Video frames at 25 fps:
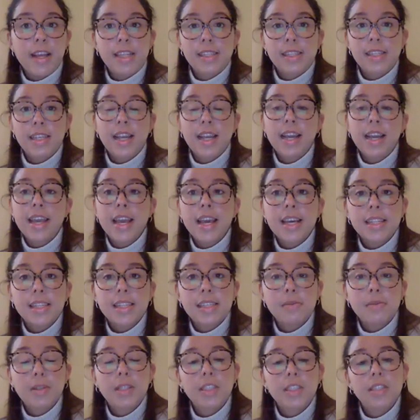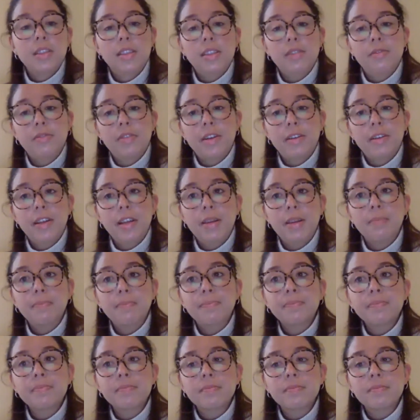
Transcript: SEIS, which is a very